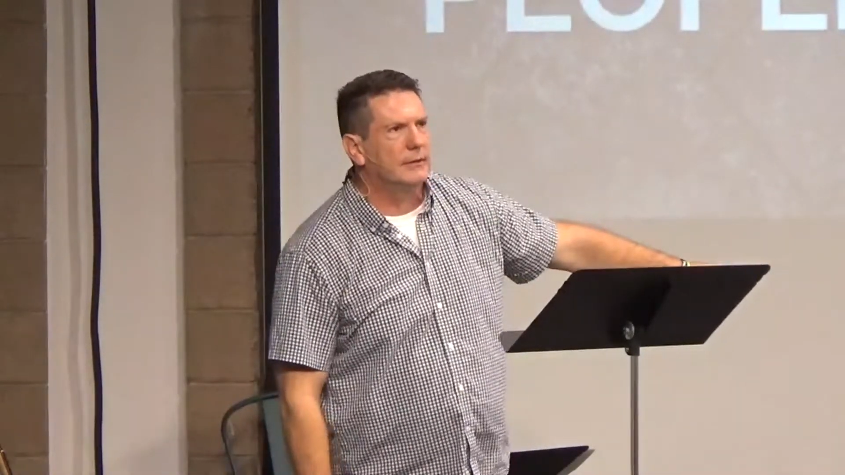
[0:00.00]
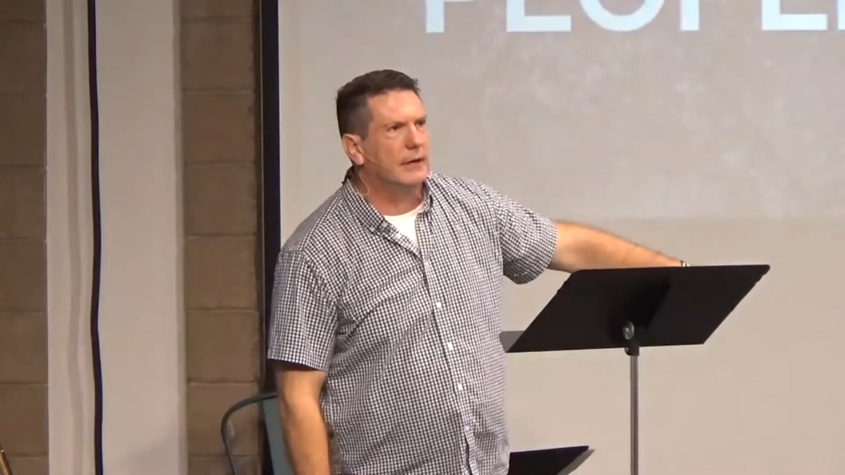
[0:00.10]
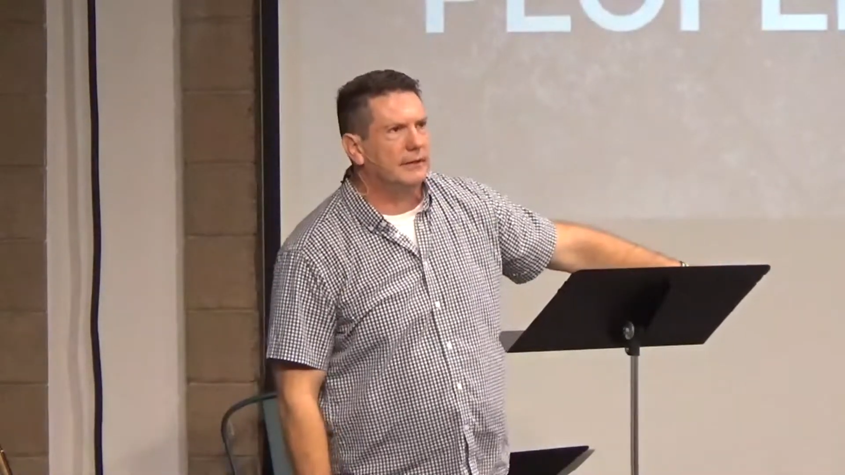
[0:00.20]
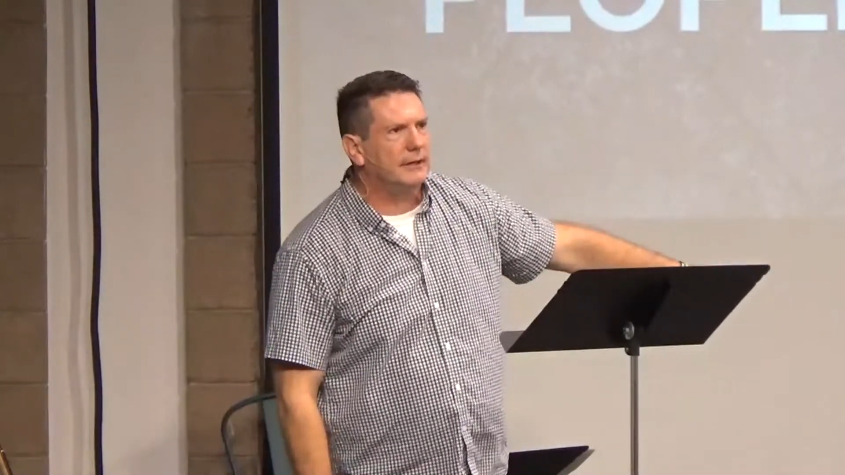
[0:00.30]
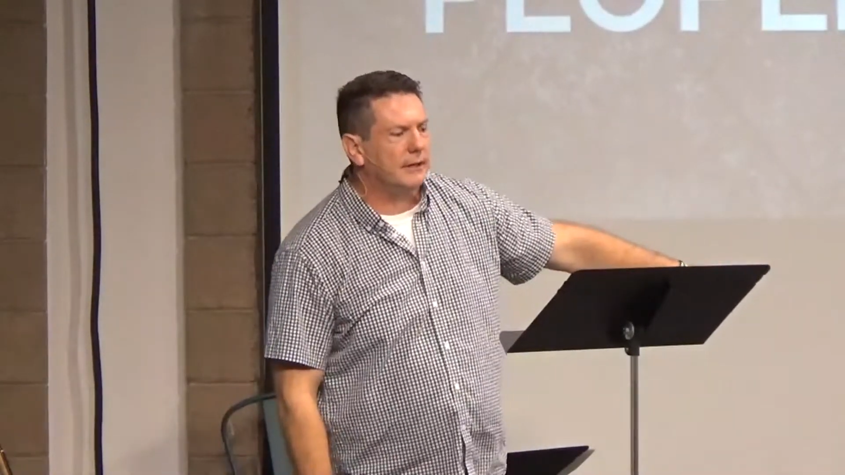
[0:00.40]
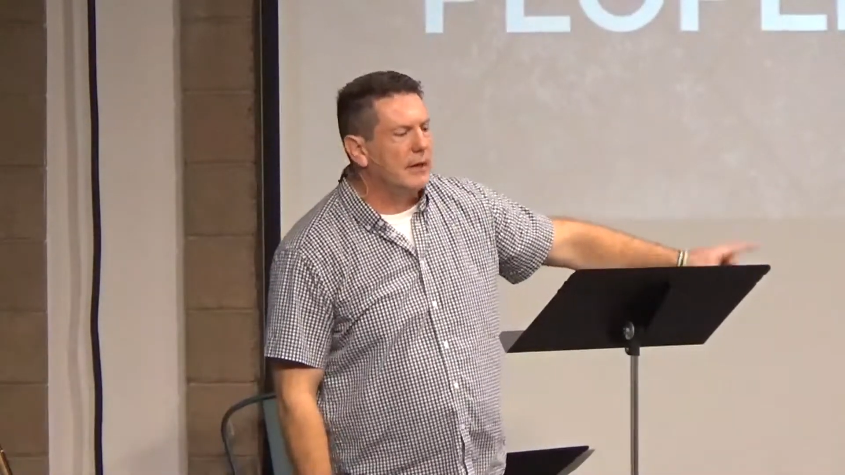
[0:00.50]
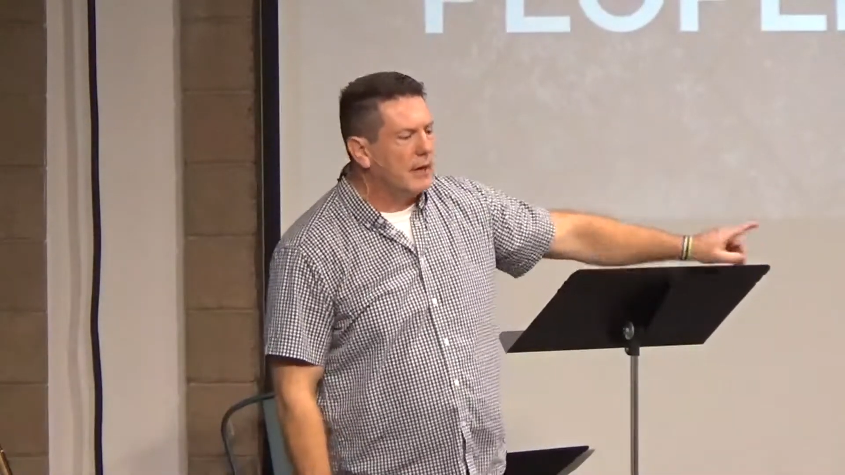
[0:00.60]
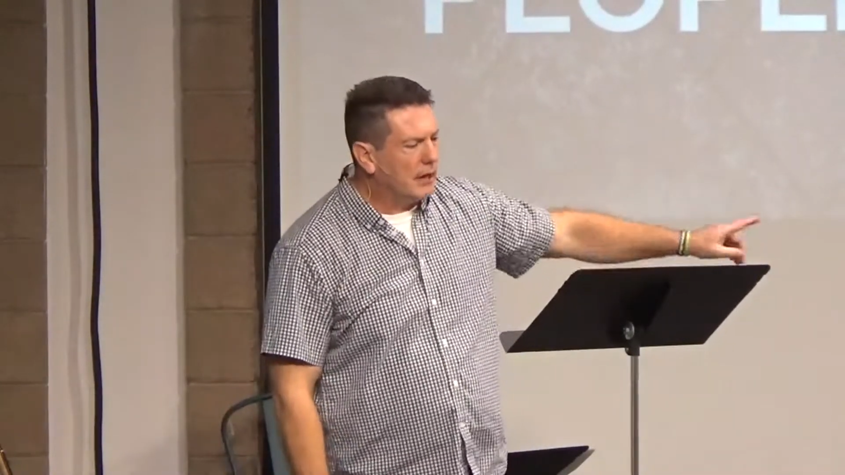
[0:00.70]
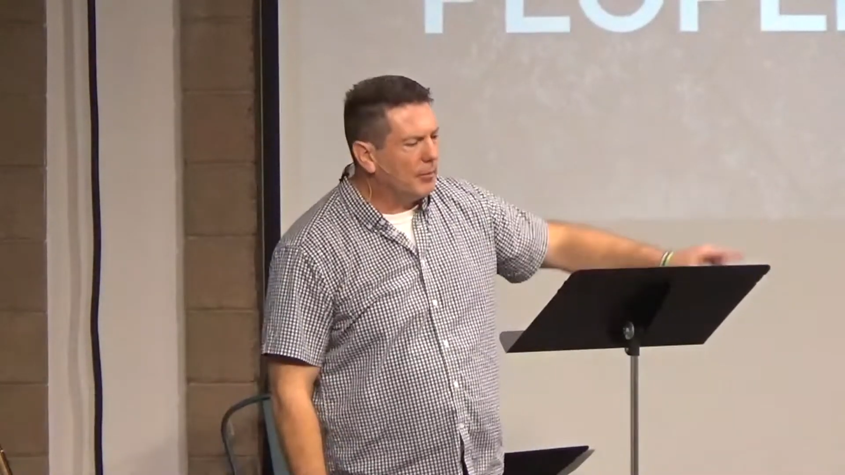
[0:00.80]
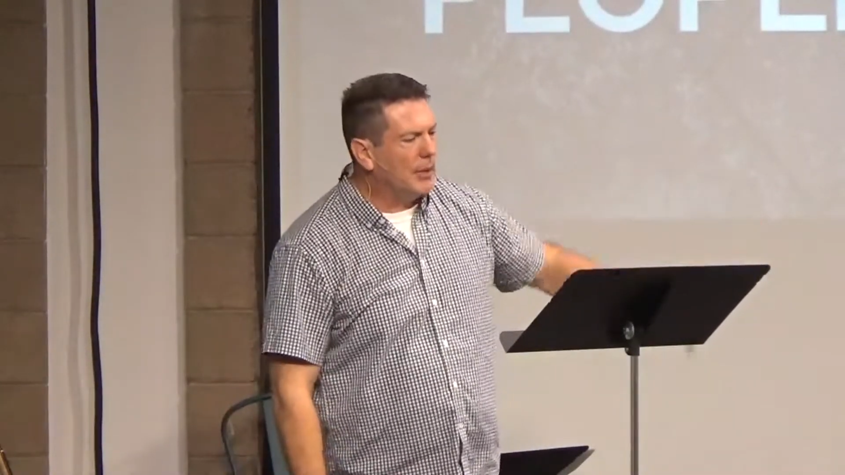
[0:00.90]
I did.
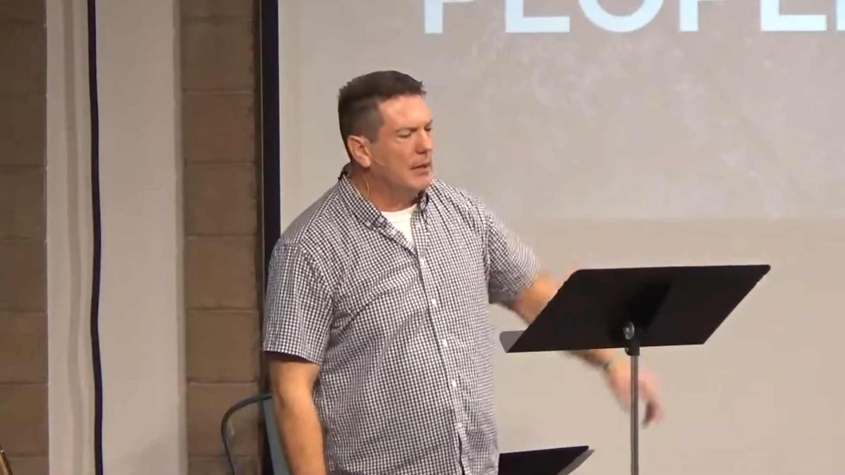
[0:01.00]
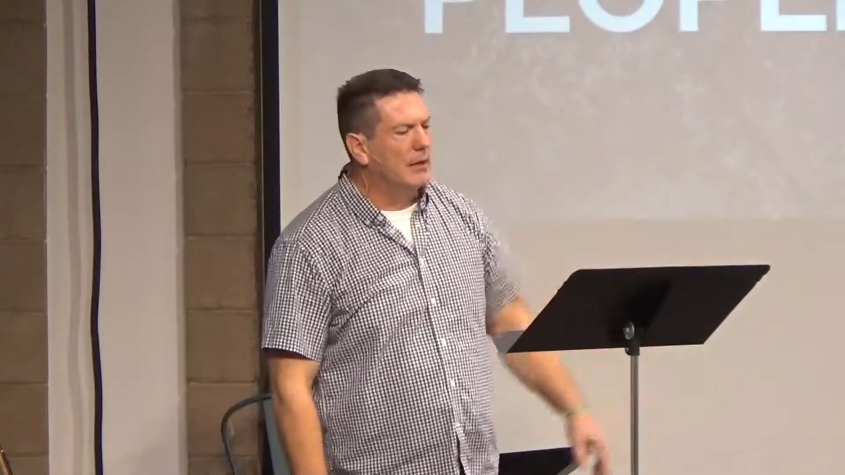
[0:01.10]
Hear me.